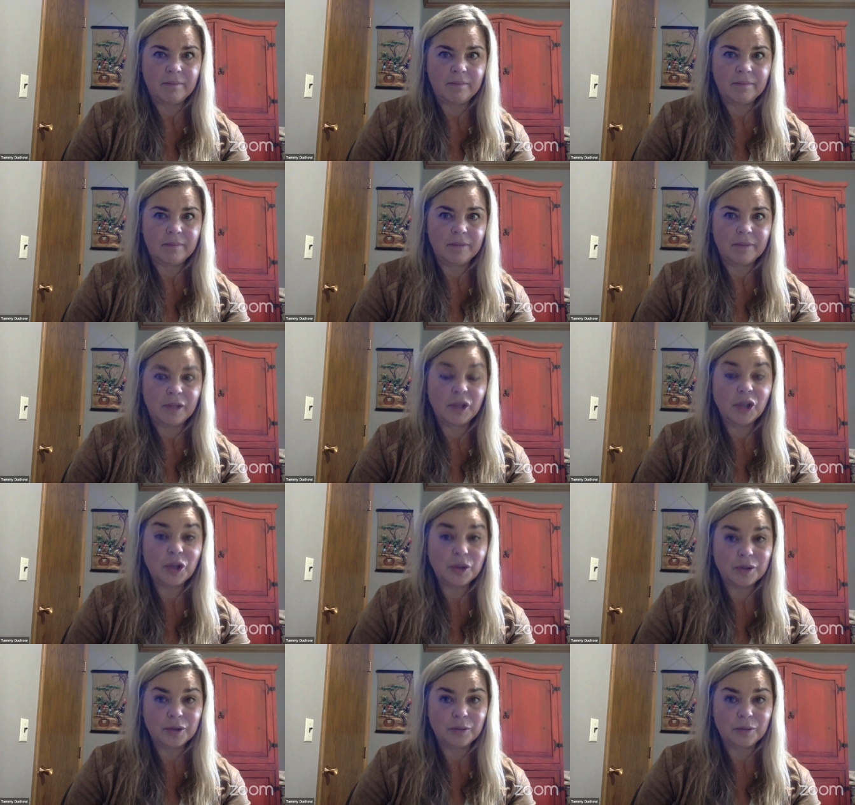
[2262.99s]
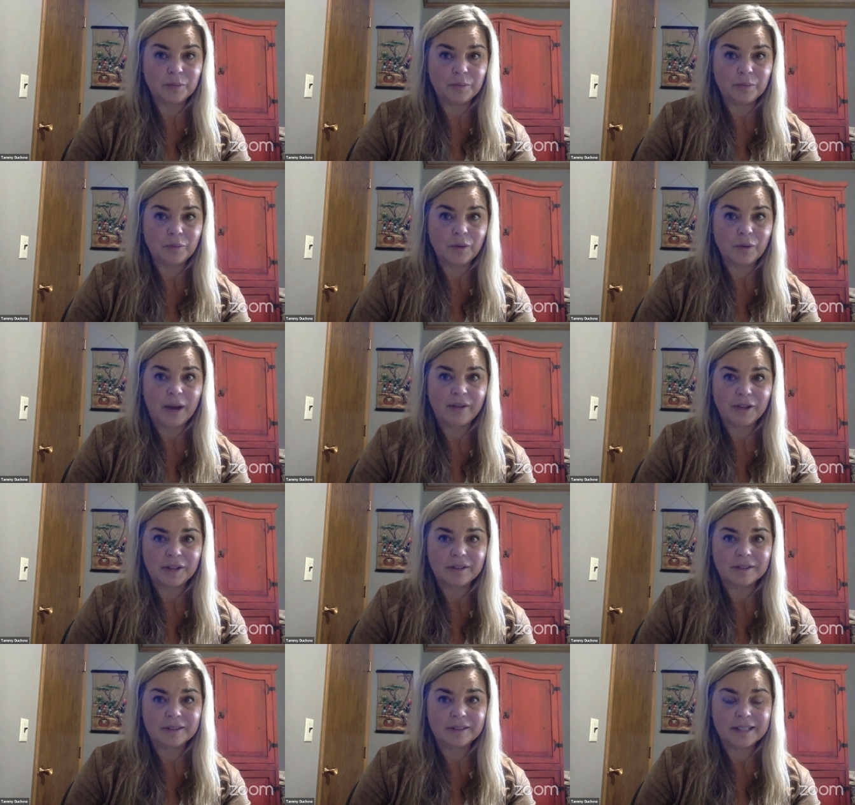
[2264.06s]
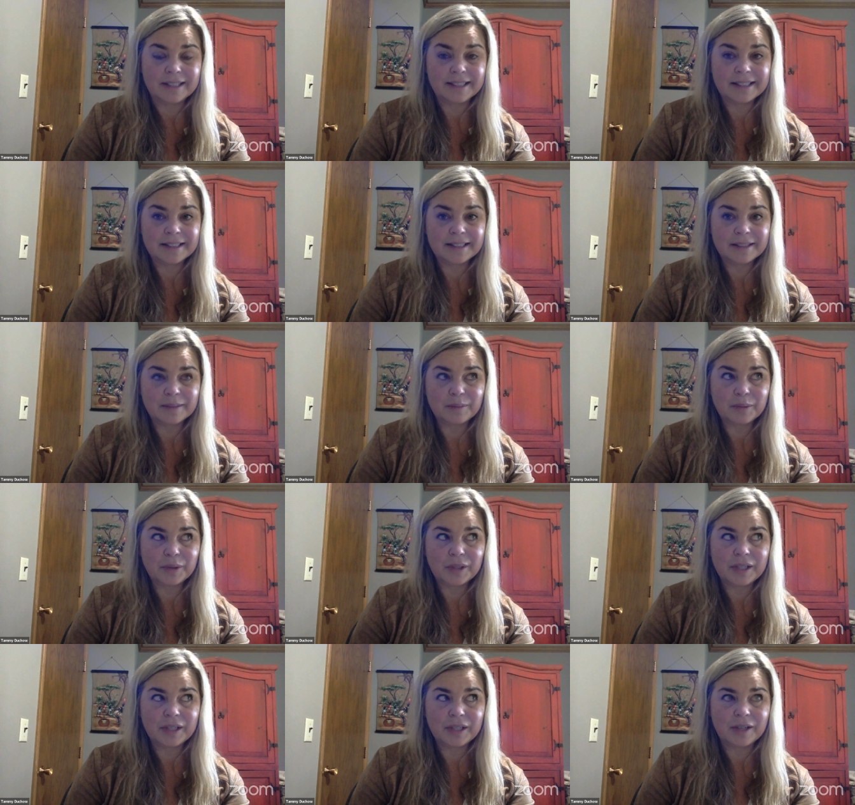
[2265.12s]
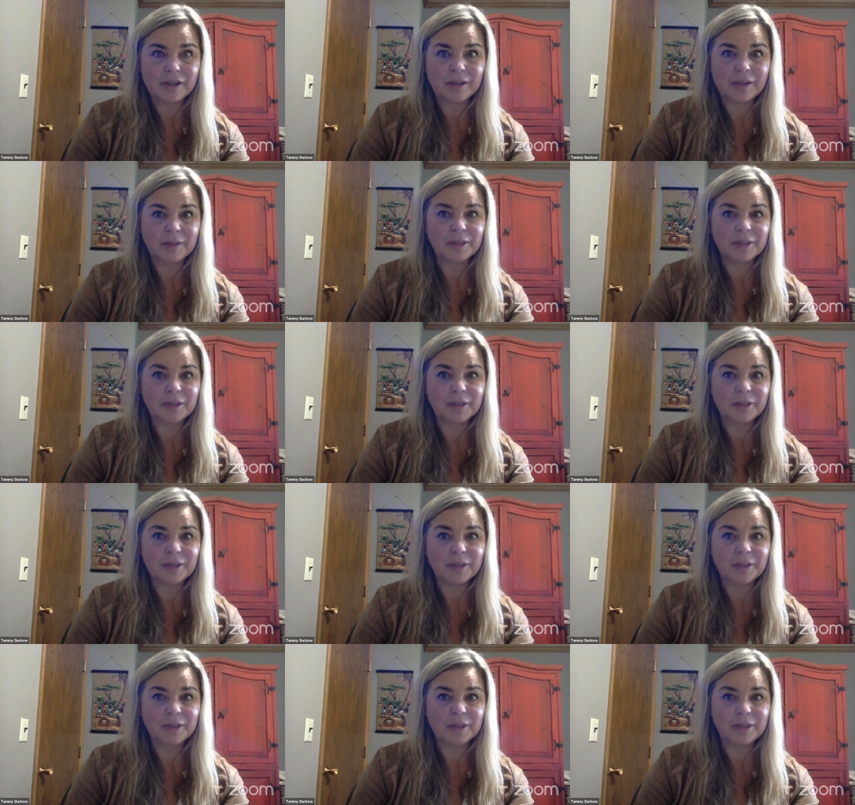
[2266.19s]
YouTube rival. It's pretty incredible.